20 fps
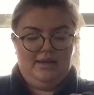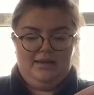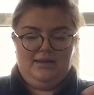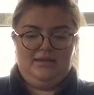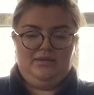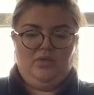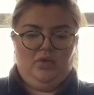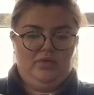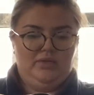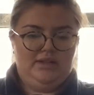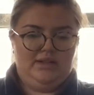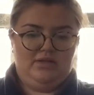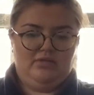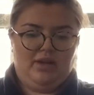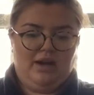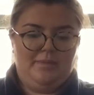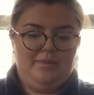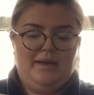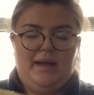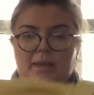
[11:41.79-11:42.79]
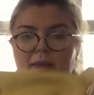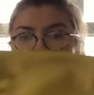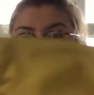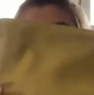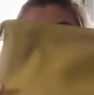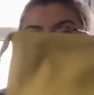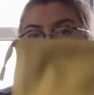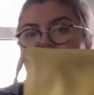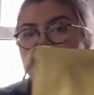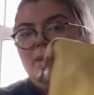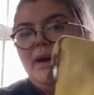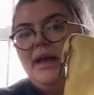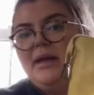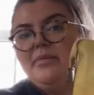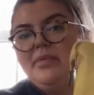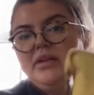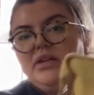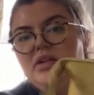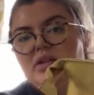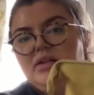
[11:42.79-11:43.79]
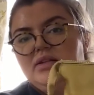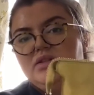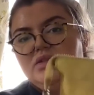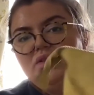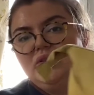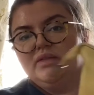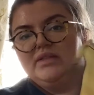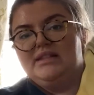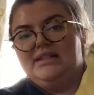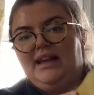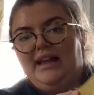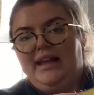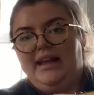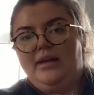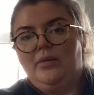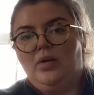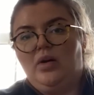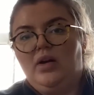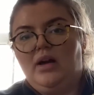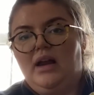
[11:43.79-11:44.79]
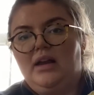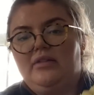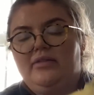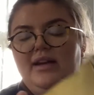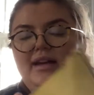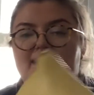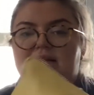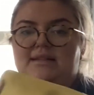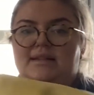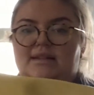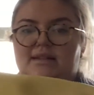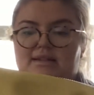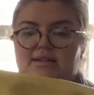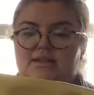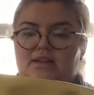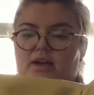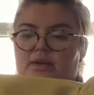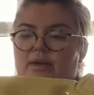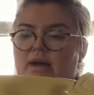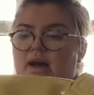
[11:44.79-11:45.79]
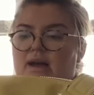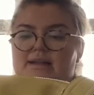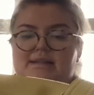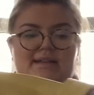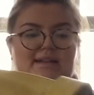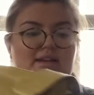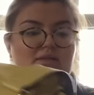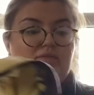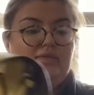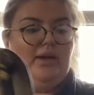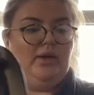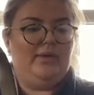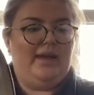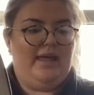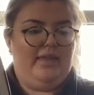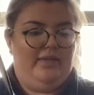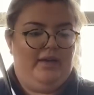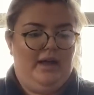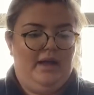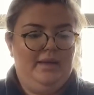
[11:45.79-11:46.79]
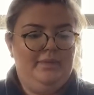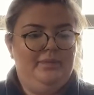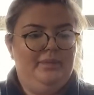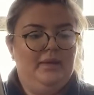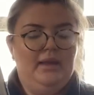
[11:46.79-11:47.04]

Not describe that in the best way, but you can sort of see what colour it is. It's so nice and it's real leather.